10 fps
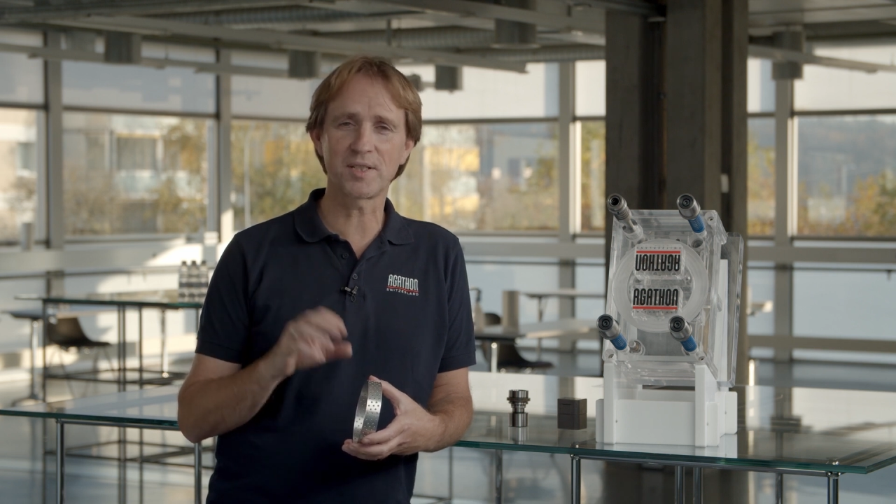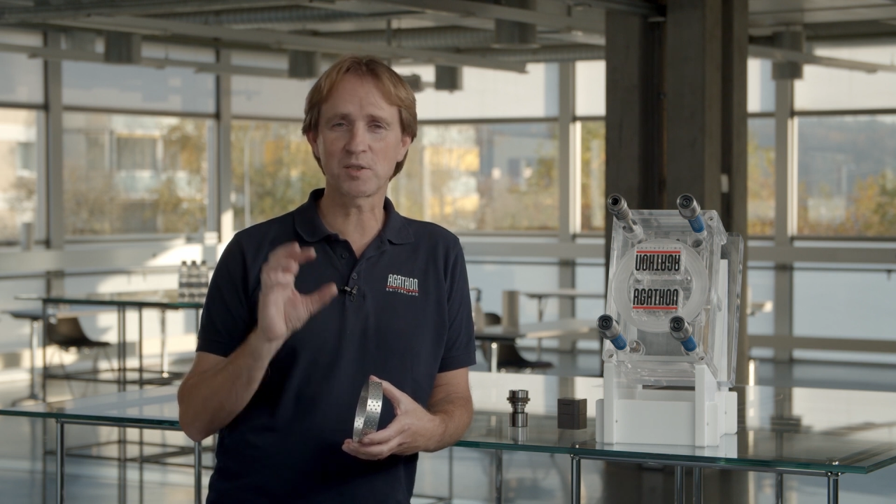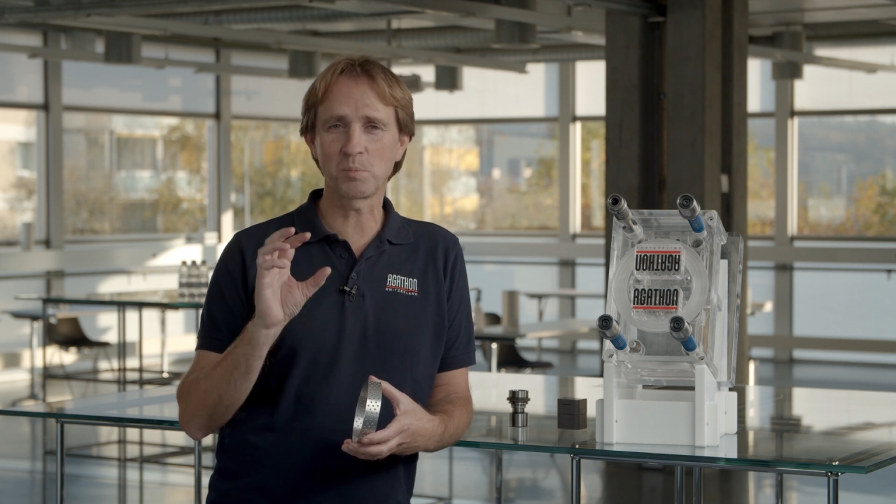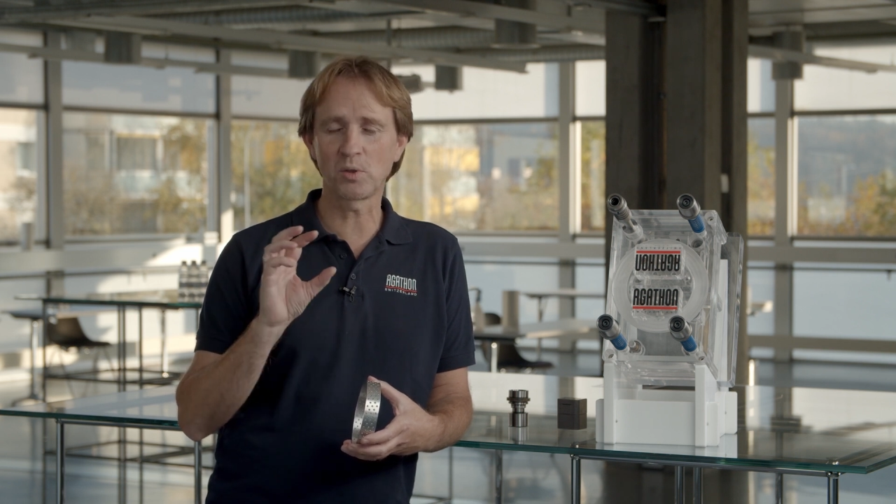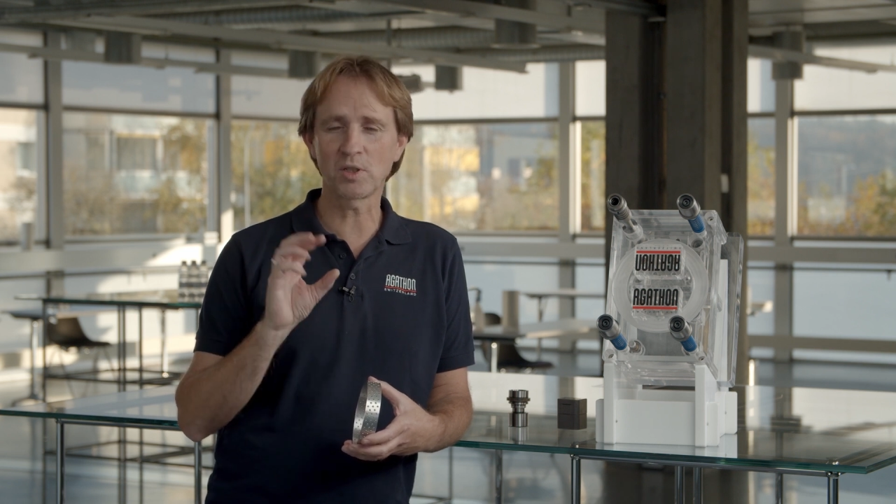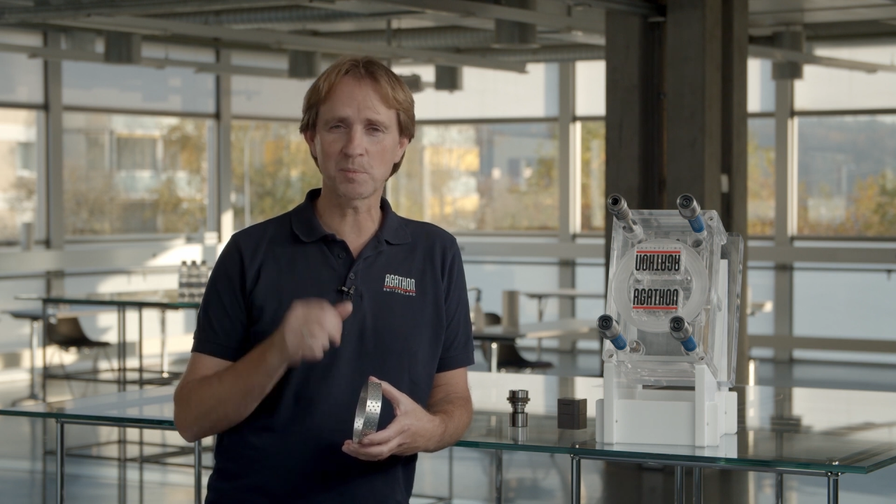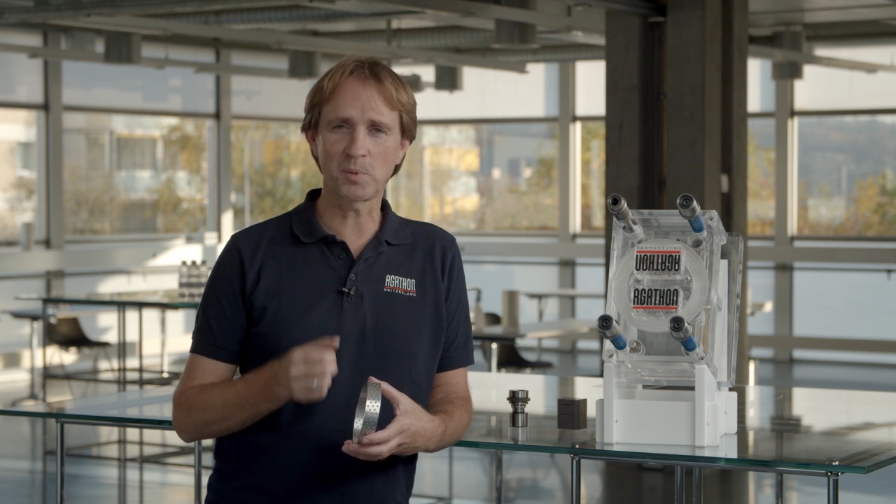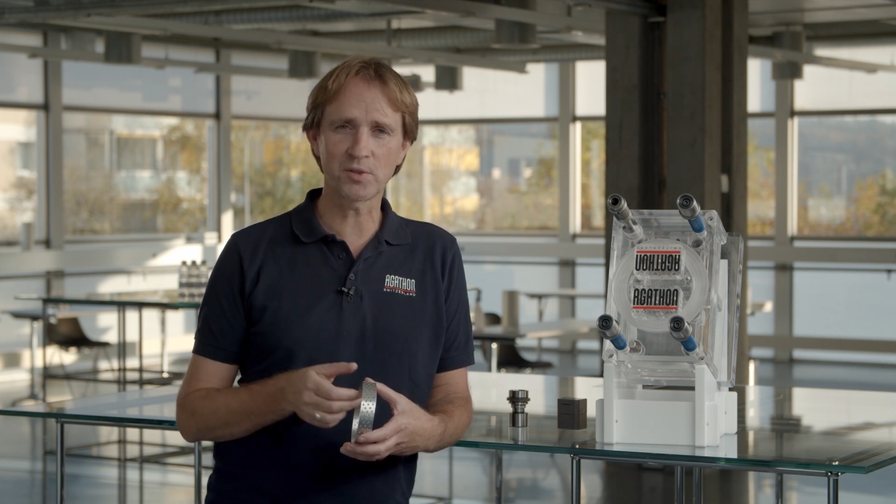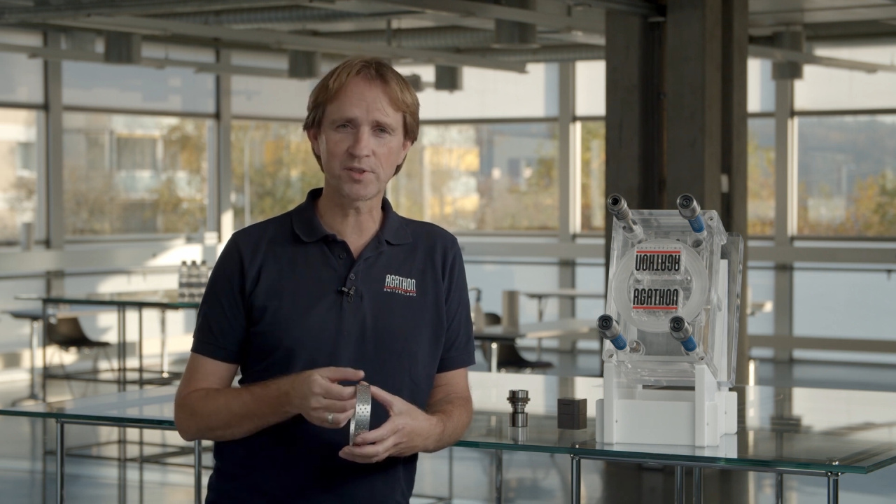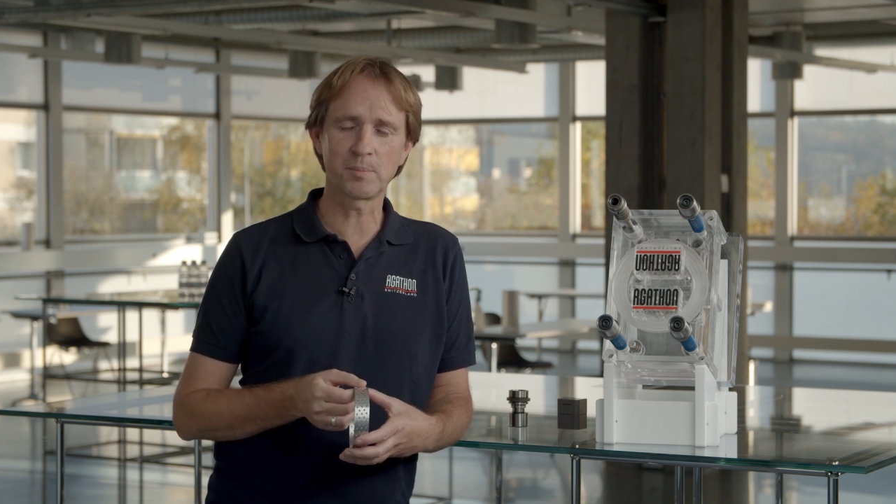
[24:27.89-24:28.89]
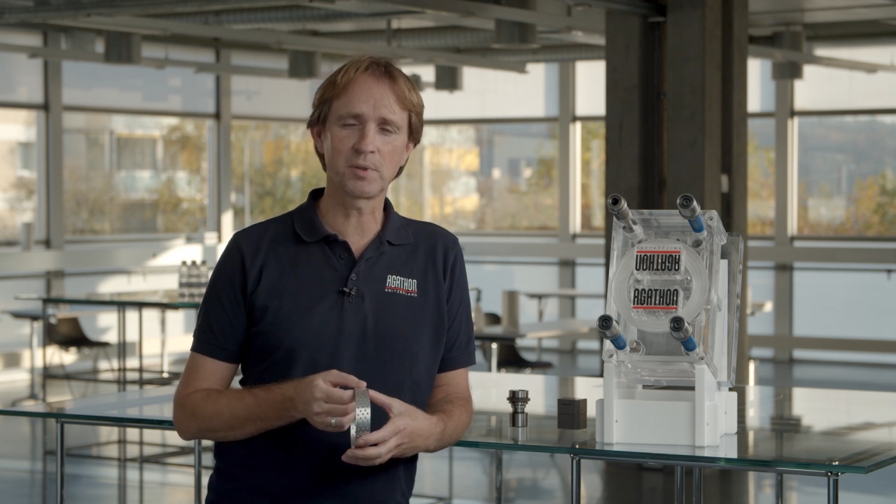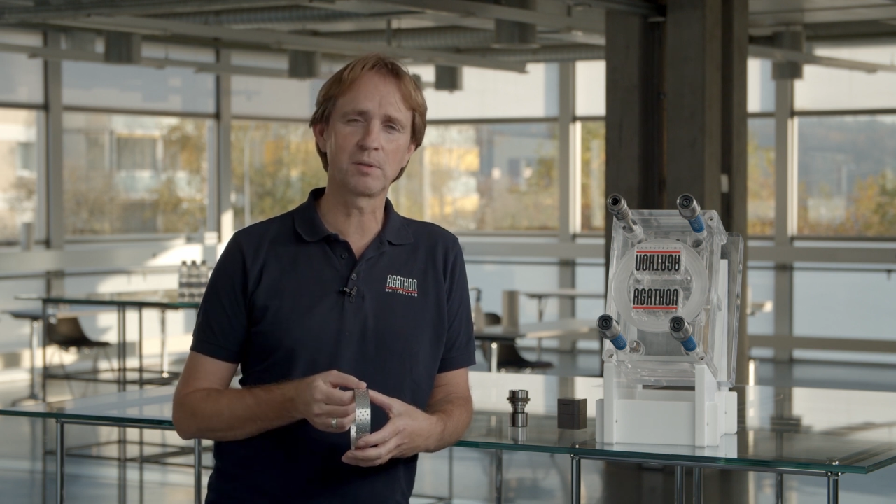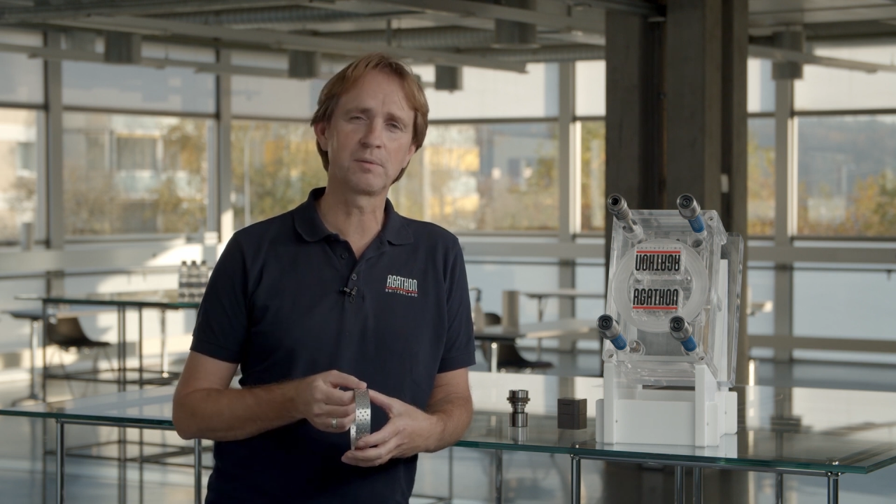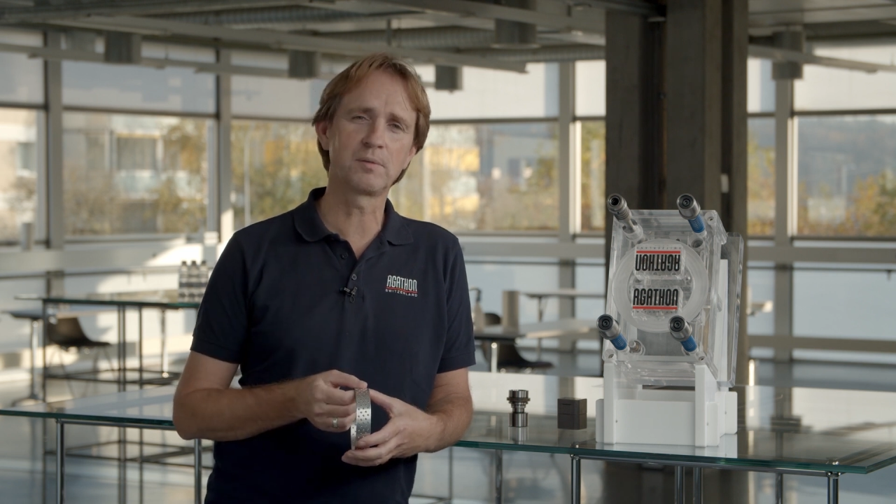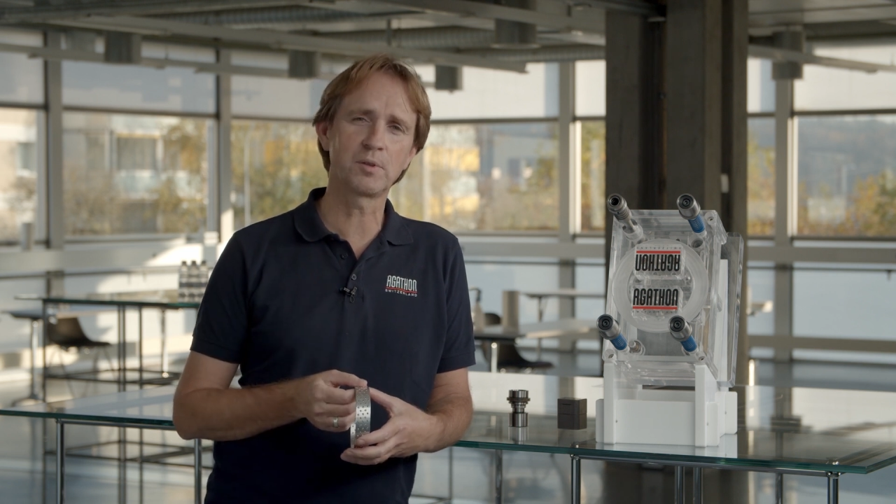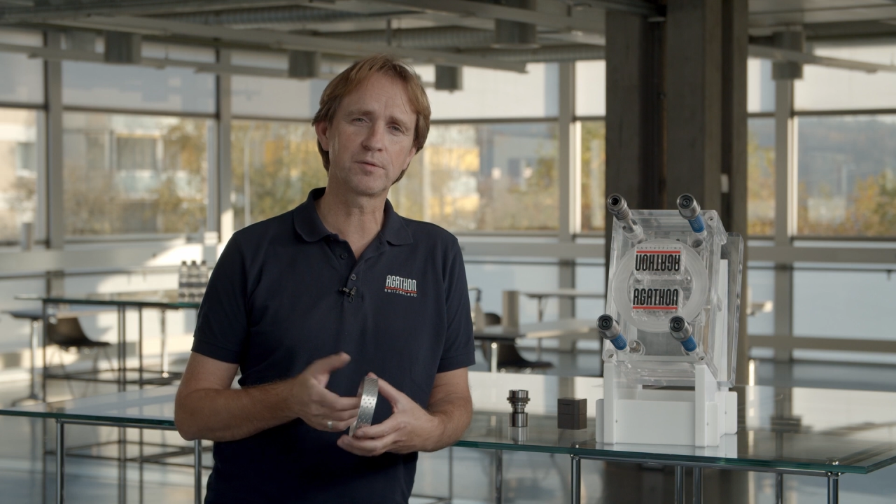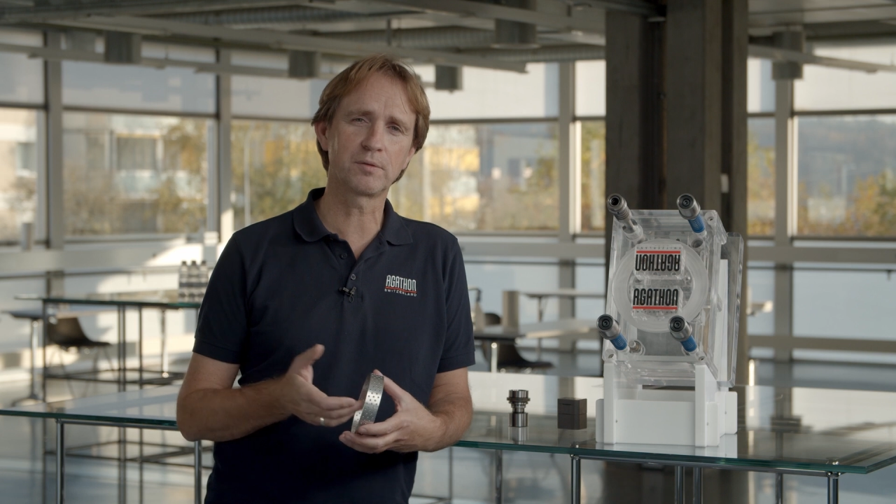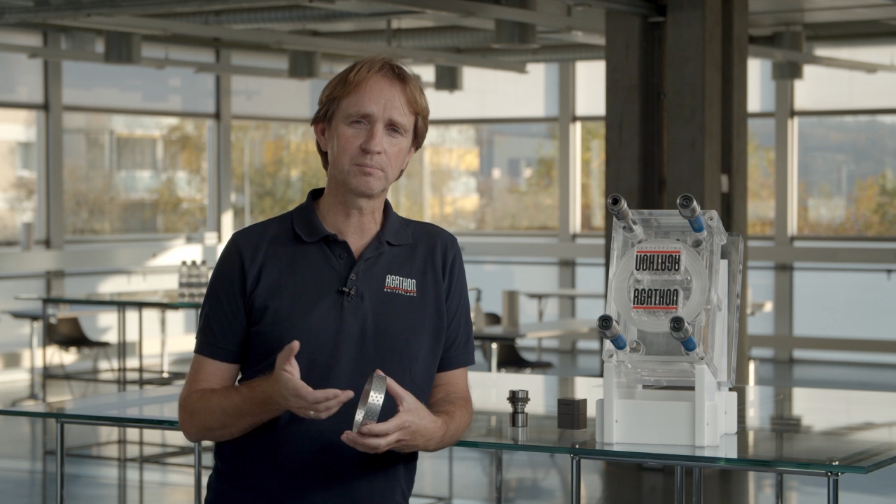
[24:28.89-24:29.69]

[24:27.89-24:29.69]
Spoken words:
as small as possible of